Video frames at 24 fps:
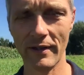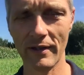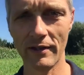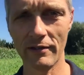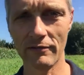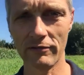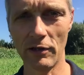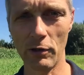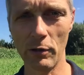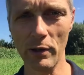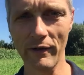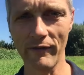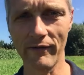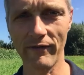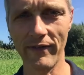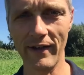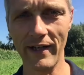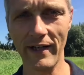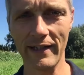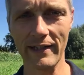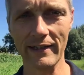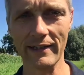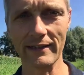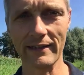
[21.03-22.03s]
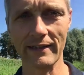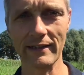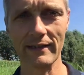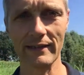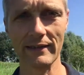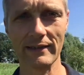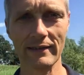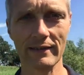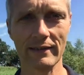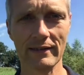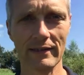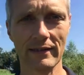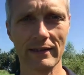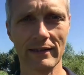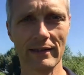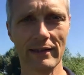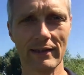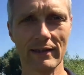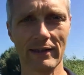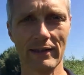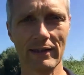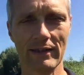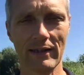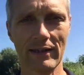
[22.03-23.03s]
growing fast,
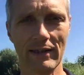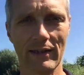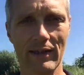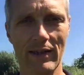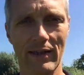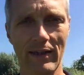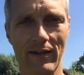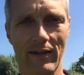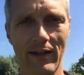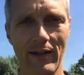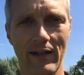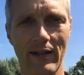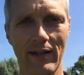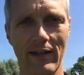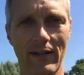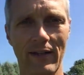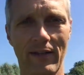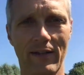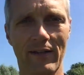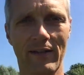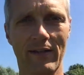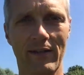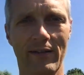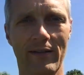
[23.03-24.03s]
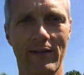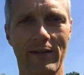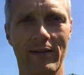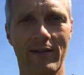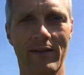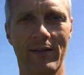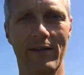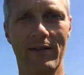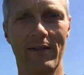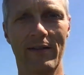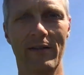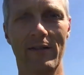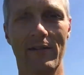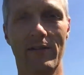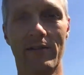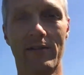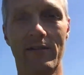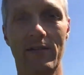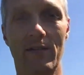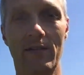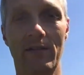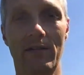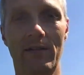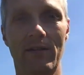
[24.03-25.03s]
and then the
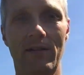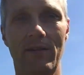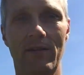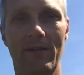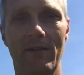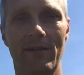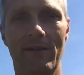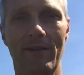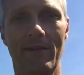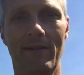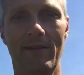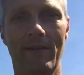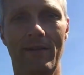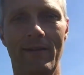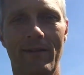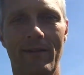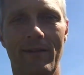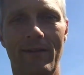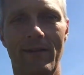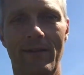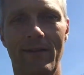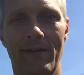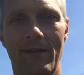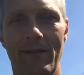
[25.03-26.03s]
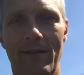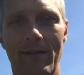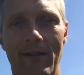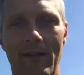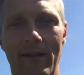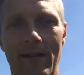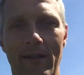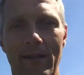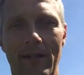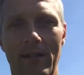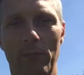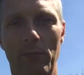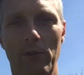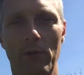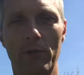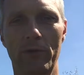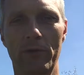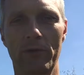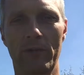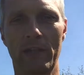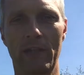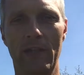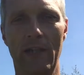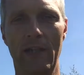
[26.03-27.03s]
sun and the blue
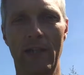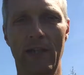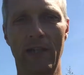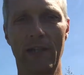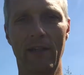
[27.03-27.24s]
sky,